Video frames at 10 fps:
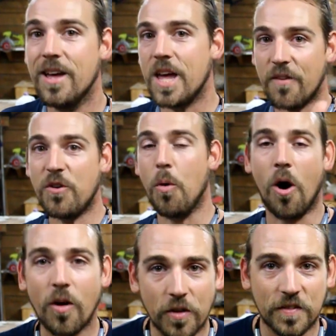If you
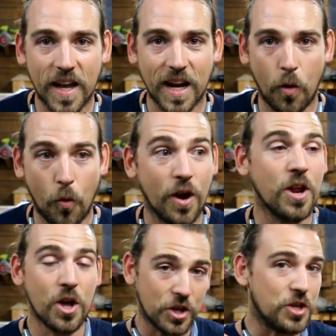are the second one,
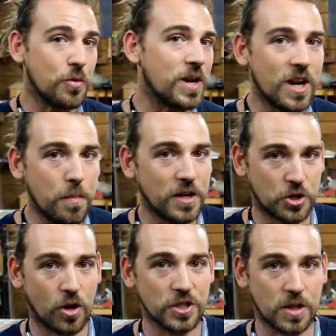you need to be
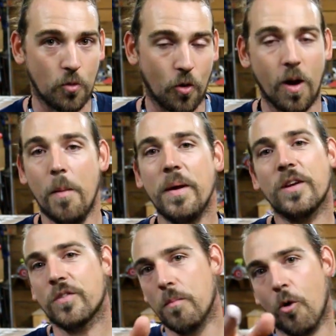charging more,
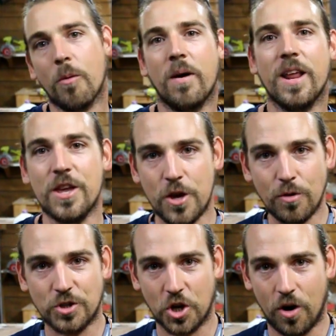because the more money
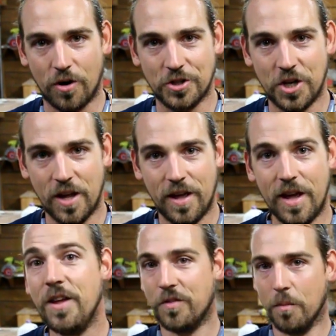you charge
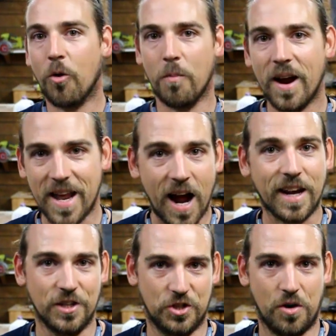is the more money I
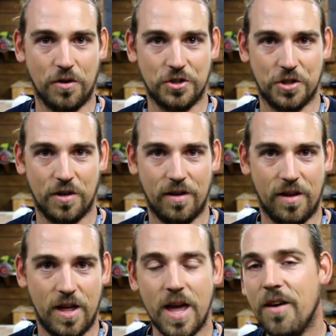can charge.
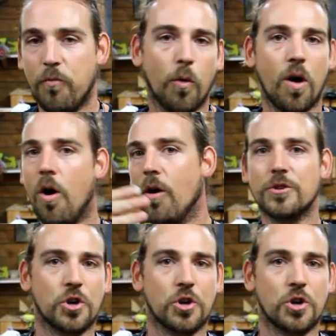If we're all